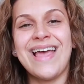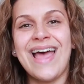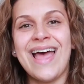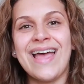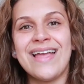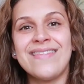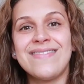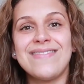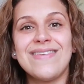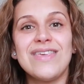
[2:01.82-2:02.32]

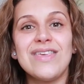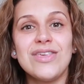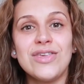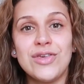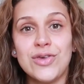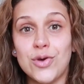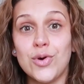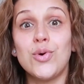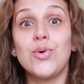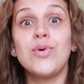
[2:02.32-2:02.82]
that
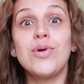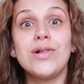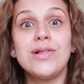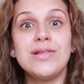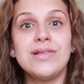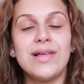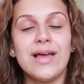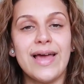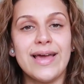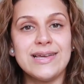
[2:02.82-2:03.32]
you
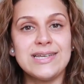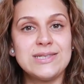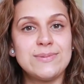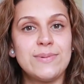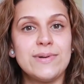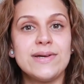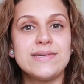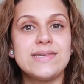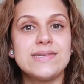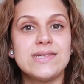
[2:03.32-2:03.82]
will
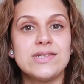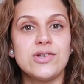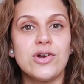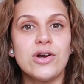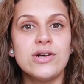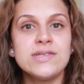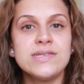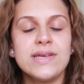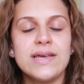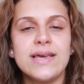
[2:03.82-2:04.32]
experience as a
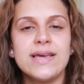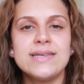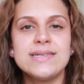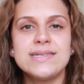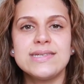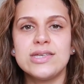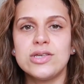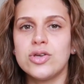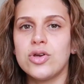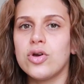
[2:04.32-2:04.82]
nurse
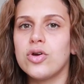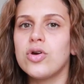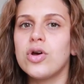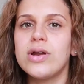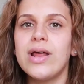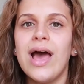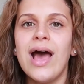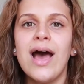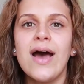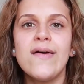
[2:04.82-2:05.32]
is you're
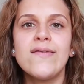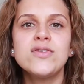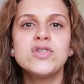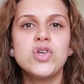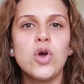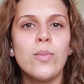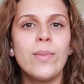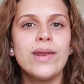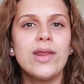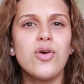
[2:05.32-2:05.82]
gonna have
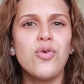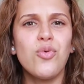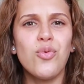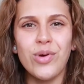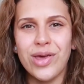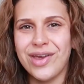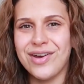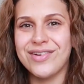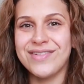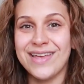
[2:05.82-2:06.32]
so many
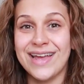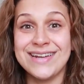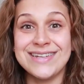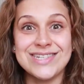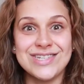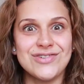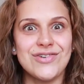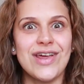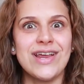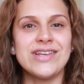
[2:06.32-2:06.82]
weird
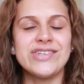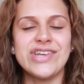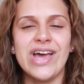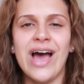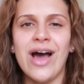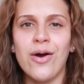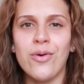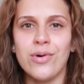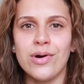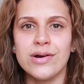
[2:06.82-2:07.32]
and strange
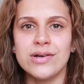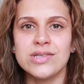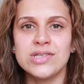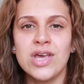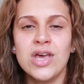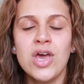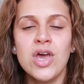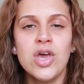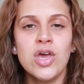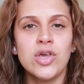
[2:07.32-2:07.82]

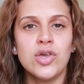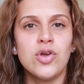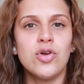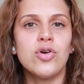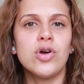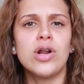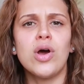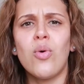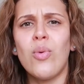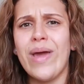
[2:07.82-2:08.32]
hours
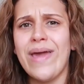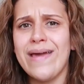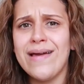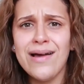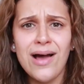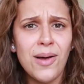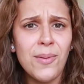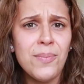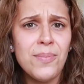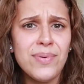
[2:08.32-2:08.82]
you're gonna
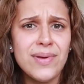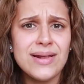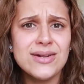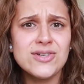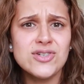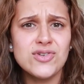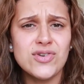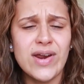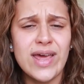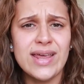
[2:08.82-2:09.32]
wake up
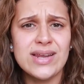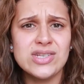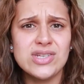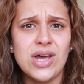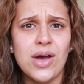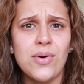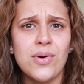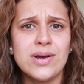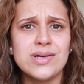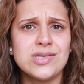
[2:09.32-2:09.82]
in strange
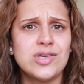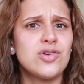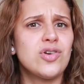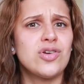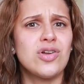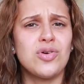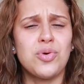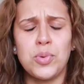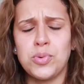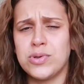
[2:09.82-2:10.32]
hours, you're
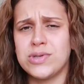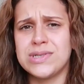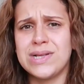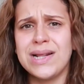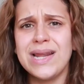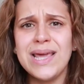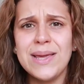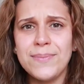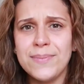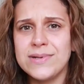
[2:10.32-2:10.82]
gonna go to
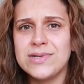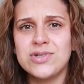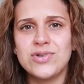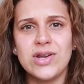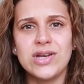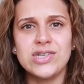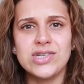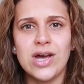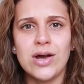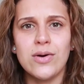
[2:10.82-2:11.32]
sleep in
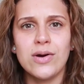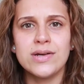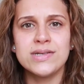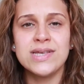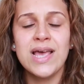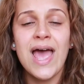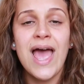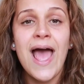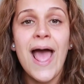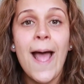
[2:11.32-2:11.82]
strange hours.